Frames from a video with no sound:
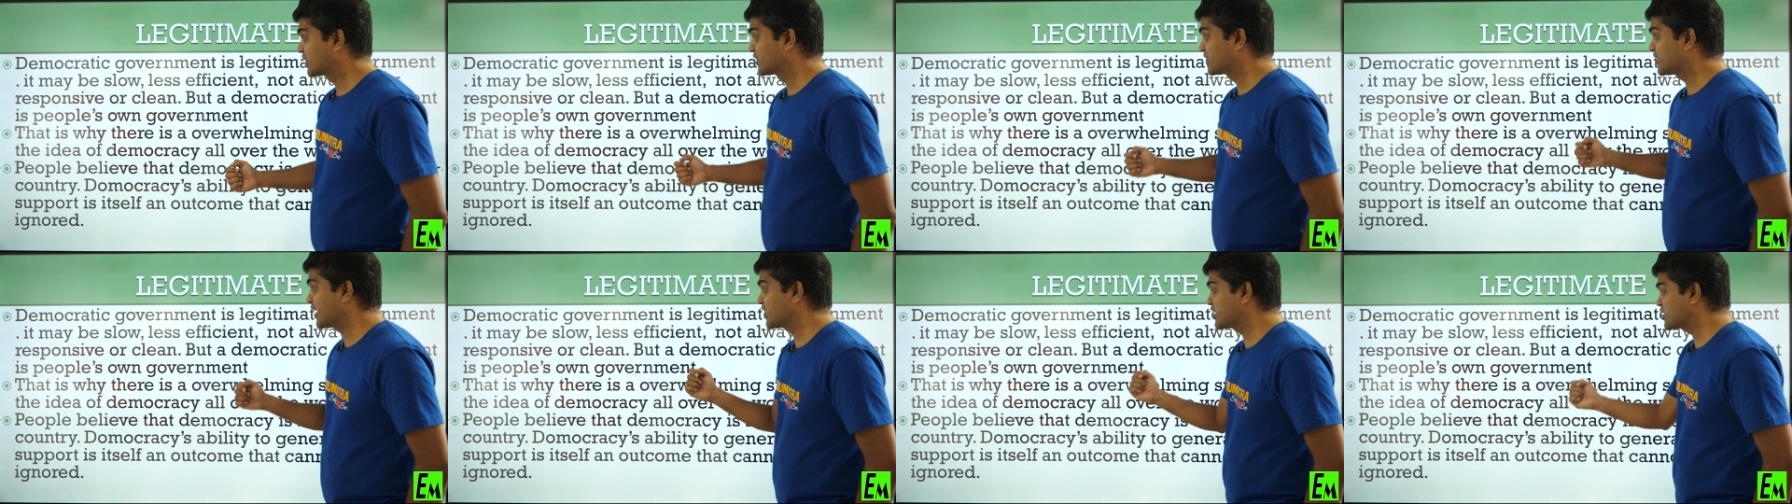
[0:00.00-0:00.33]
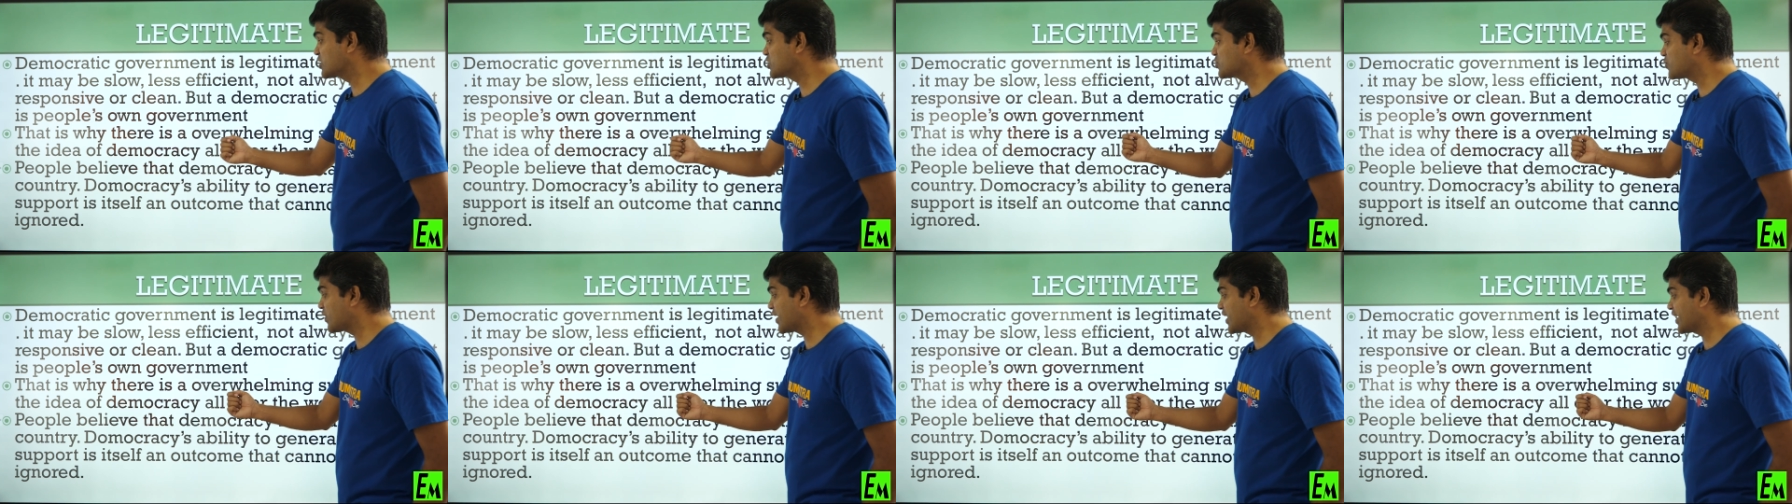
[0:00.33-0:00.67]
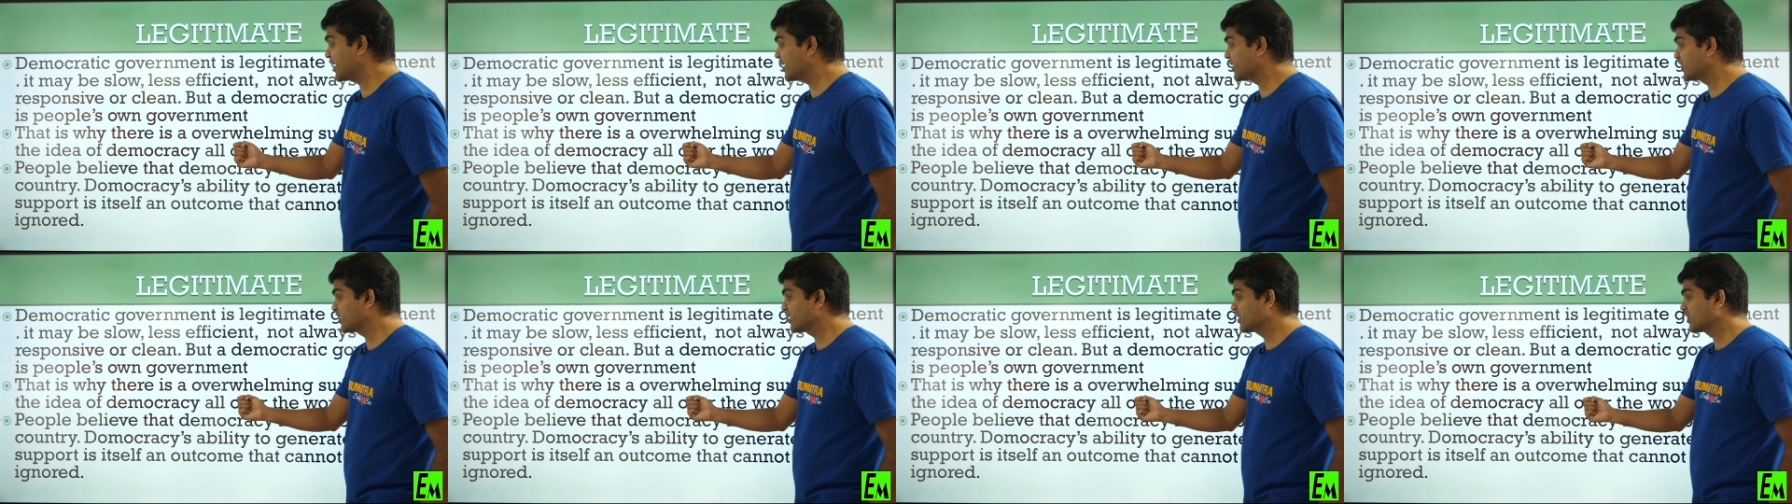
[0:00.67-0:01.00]
that is
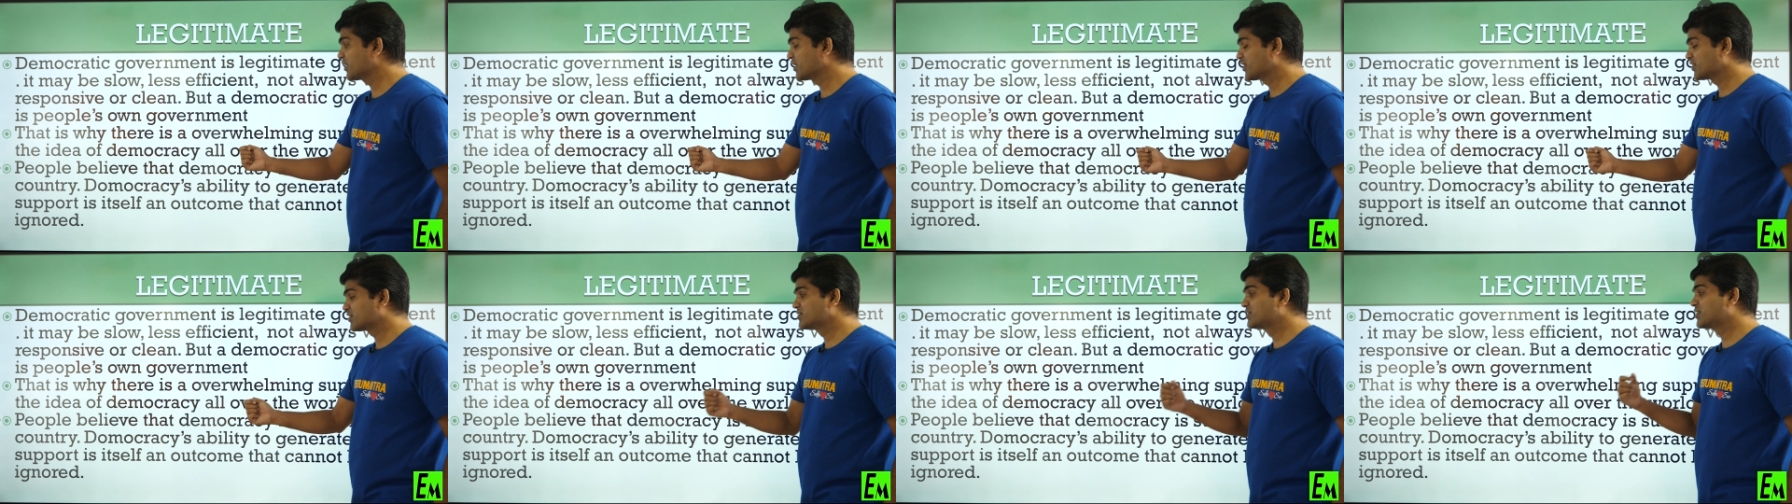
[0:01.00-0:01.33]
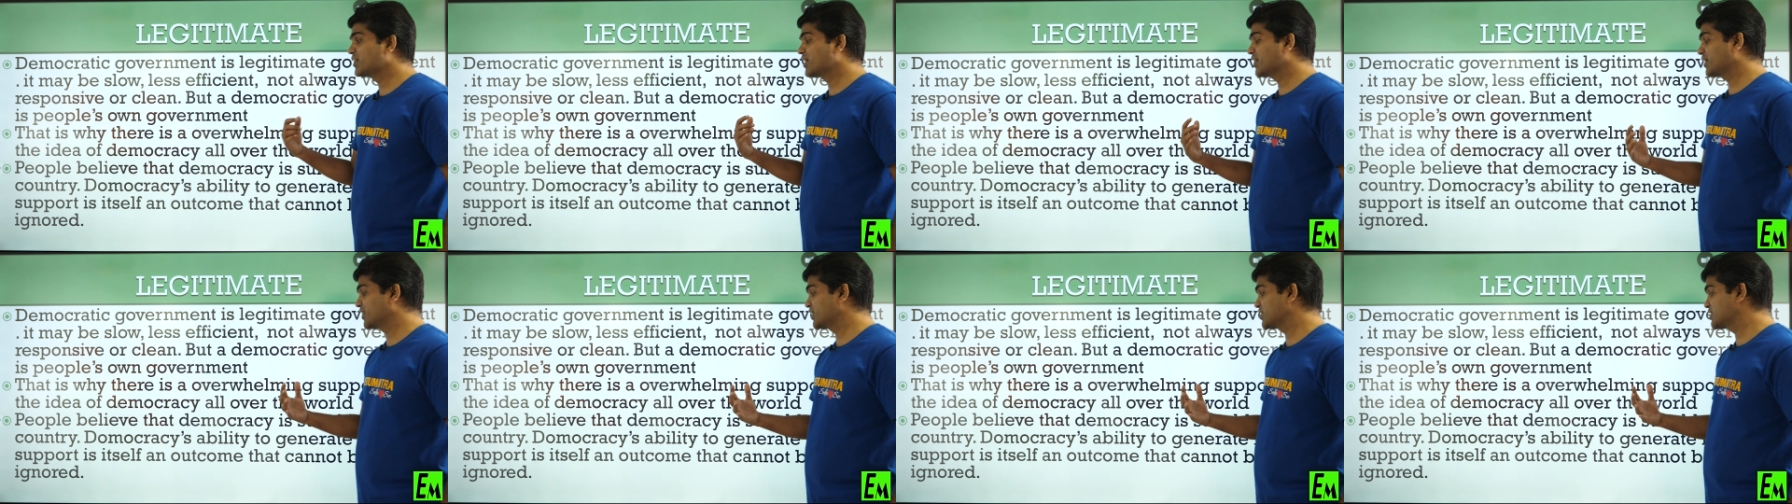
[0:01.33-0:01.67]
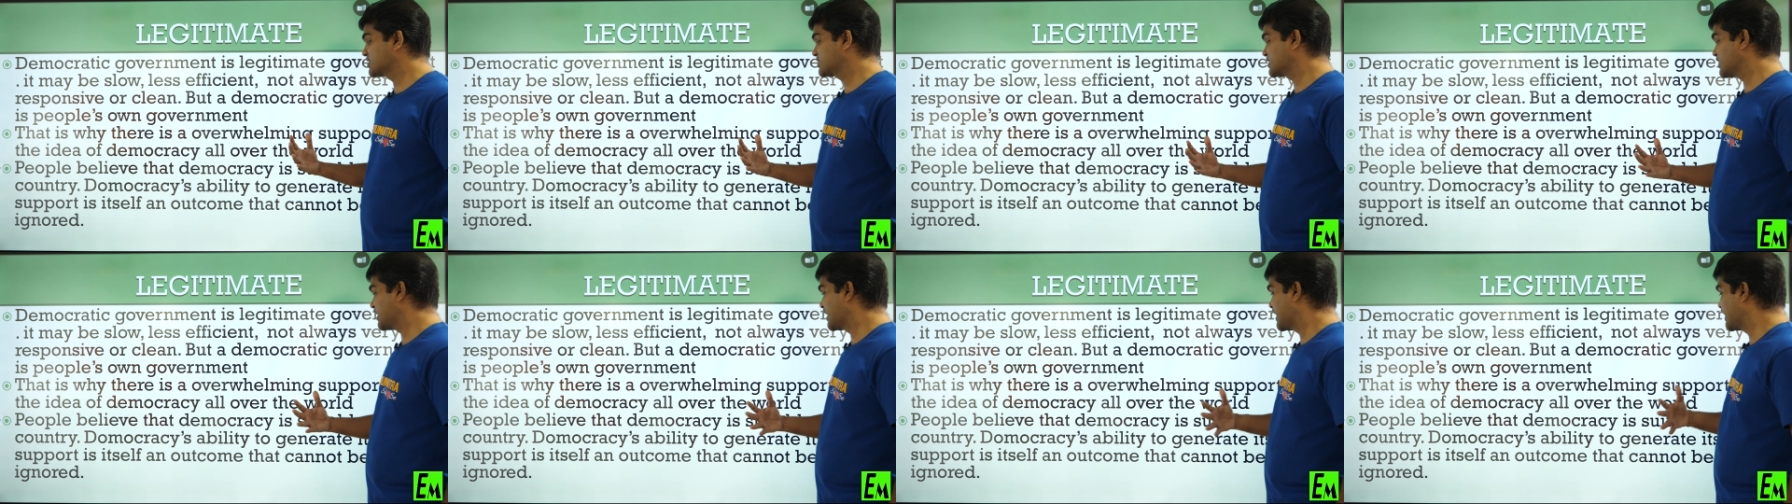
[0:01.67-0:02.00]
why there
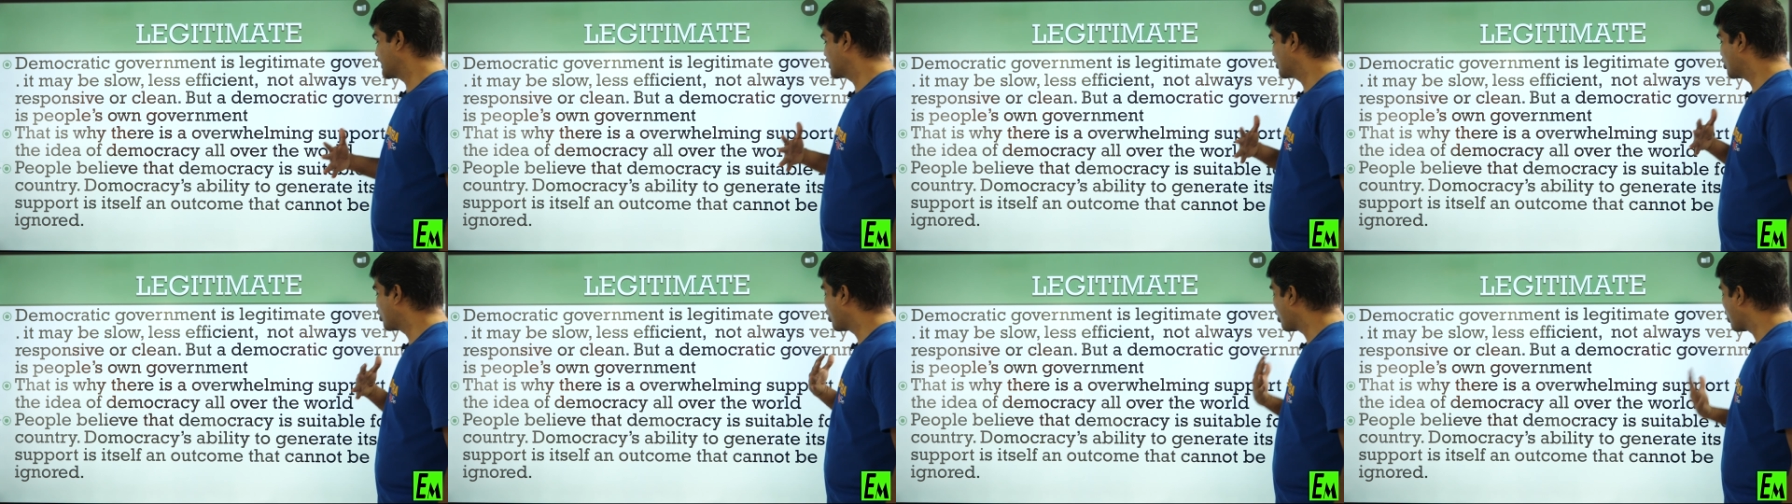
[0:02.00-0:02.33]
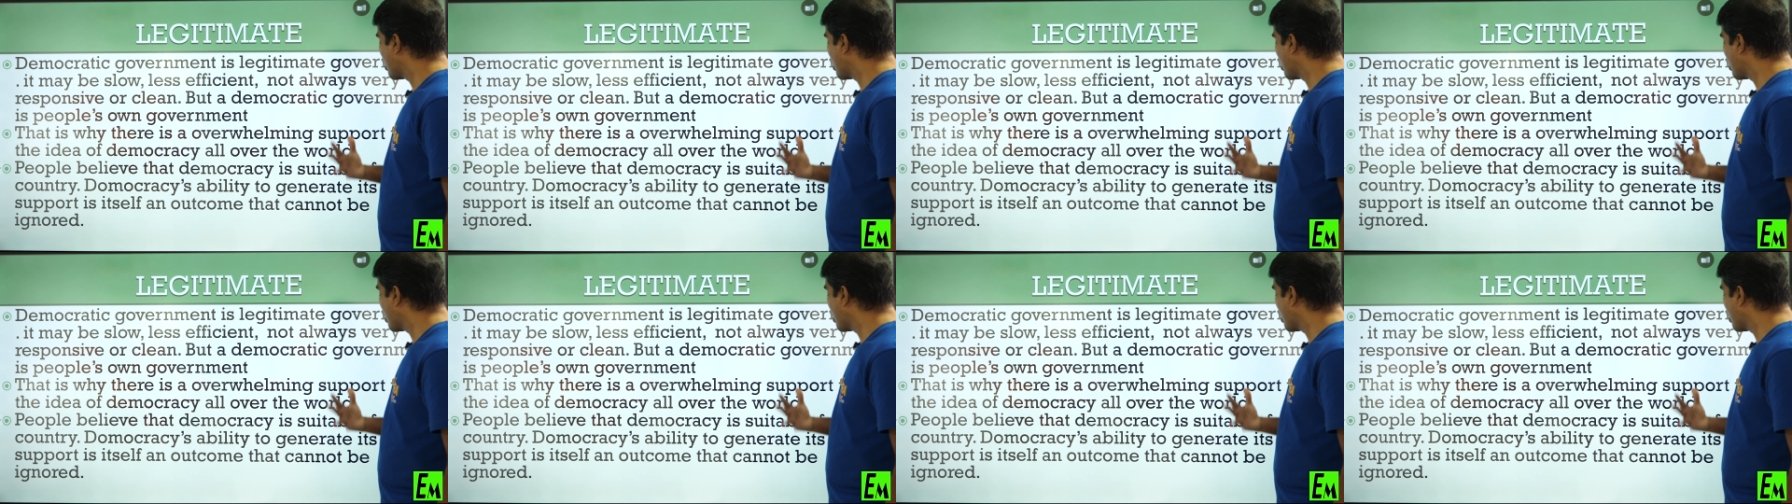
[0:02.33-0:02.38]
is an